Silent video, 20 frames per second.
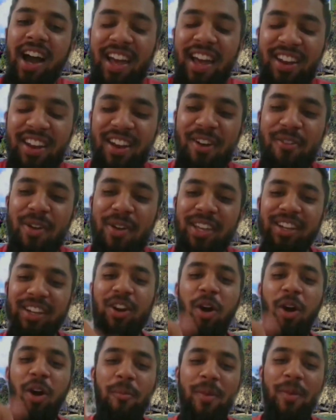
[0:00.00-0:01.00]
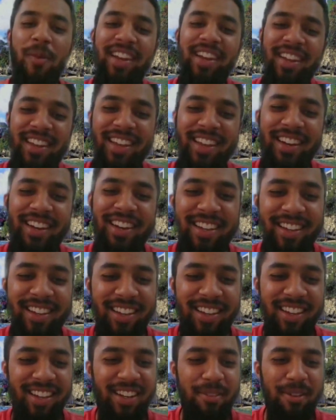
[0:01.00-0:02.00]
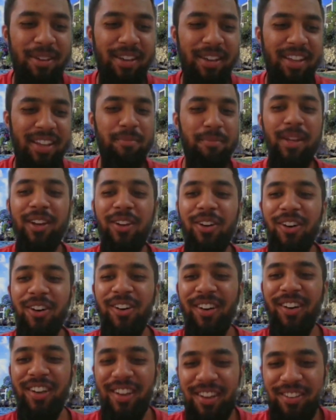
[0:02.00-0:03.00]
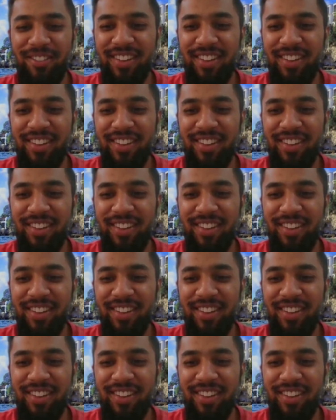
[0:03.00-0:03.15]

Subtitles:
And I mean, comment in the below for